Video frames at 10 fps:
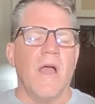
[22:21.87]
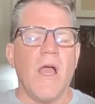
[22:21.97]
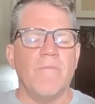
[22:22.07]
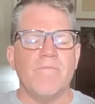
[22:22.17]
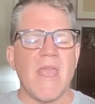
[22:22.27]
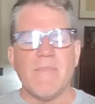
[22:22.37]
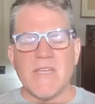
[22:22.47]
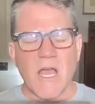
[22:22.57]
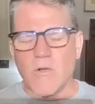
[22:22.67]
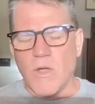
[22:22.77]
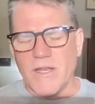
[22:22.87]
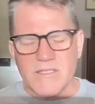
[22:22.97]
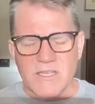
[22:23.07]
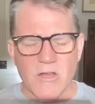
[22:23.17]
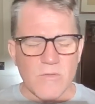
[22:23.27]
Maybe not quite
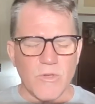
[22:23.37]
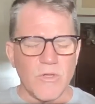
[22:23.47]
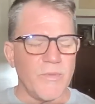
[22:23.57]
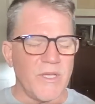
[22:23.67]
as terrible,